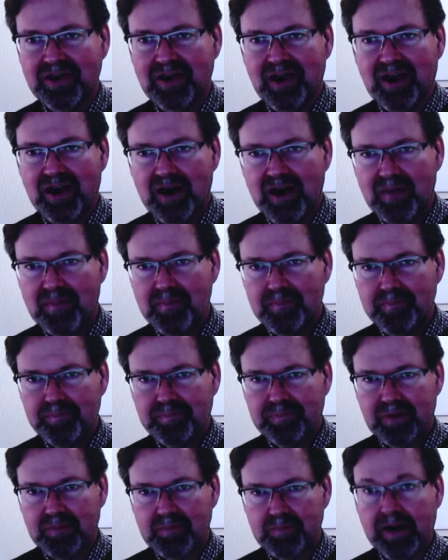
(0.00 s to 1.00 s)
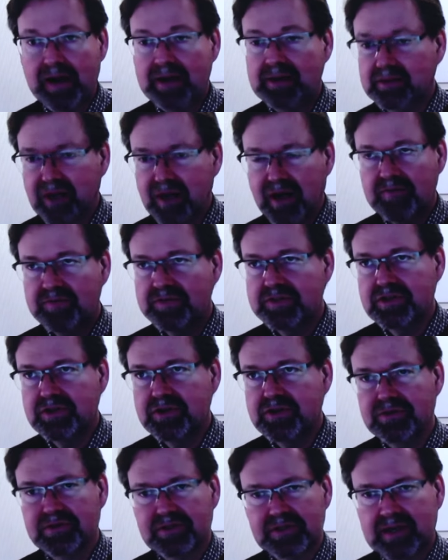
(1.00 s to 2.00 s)
But I love
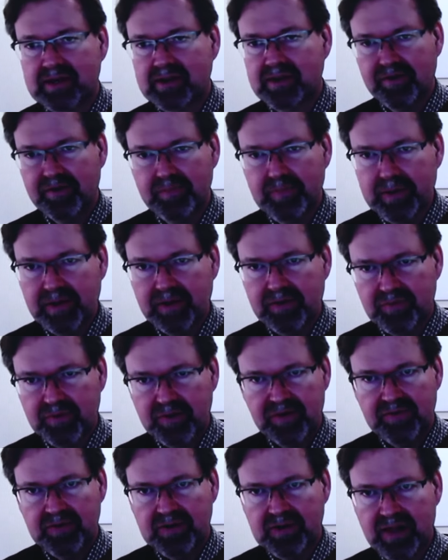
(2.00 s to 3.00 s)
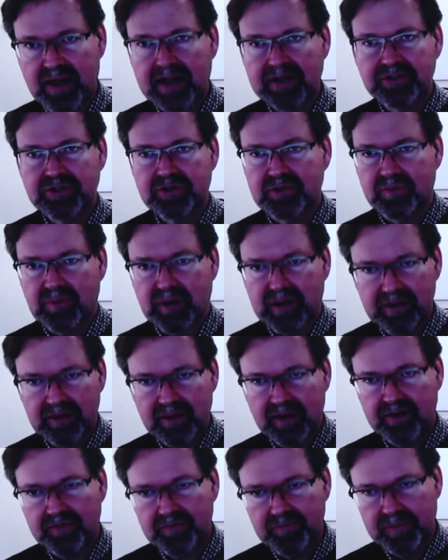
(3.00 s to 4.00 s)
students. I love being in front of a classroom. I
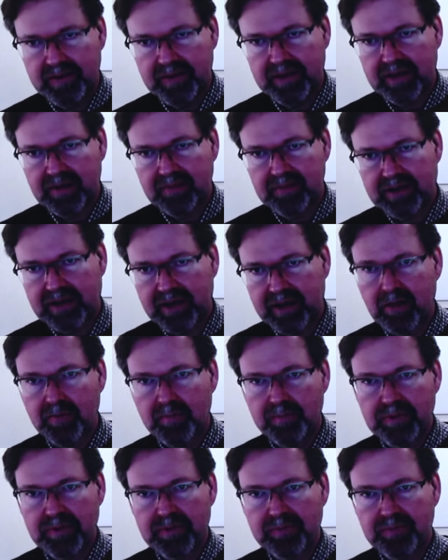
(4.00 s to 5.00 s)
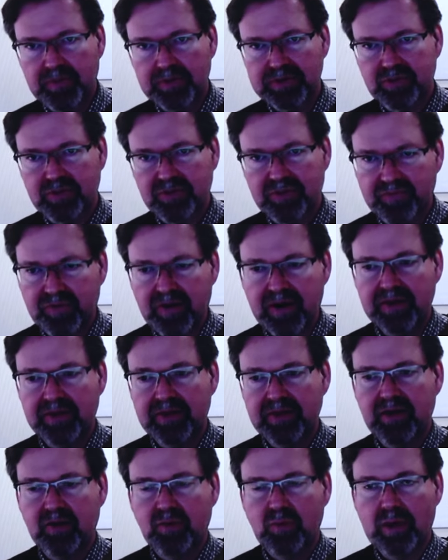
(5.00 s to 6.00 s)
love being able to help people sort of
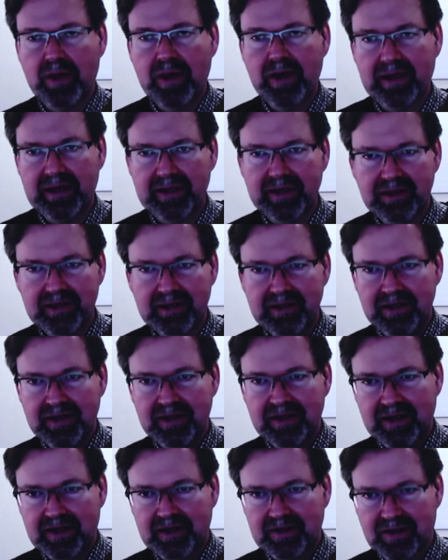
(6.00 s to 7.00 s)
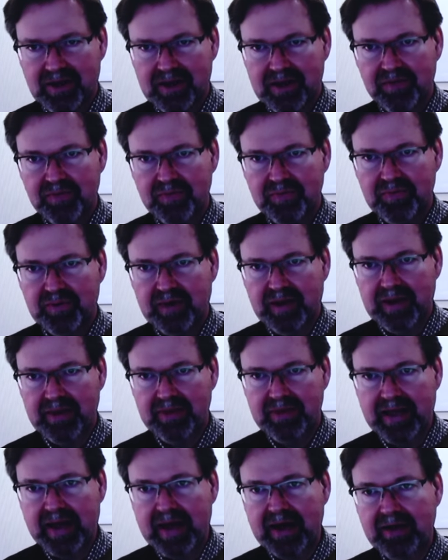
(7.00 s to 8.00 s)
find their way in life.
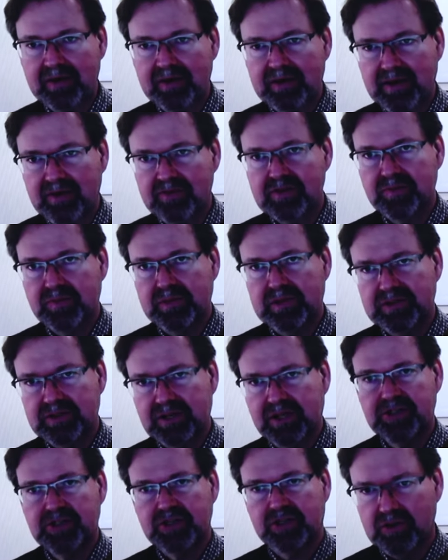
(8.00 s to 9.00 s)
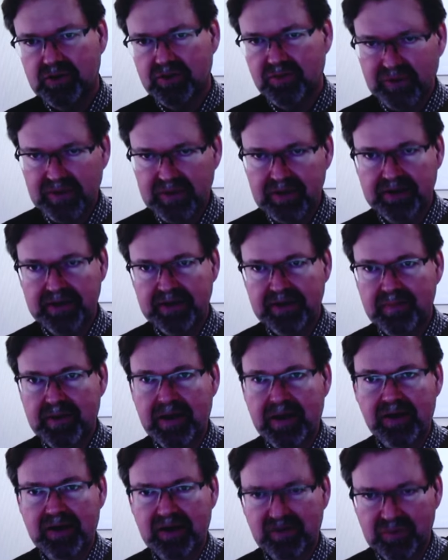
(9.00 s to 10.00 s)
And that gives me such a good feeling
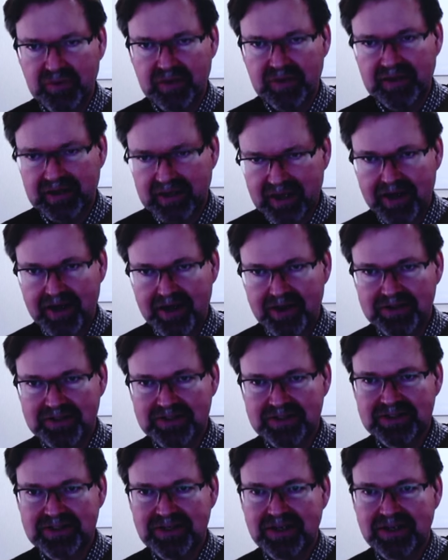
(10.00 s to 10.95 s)
about everything else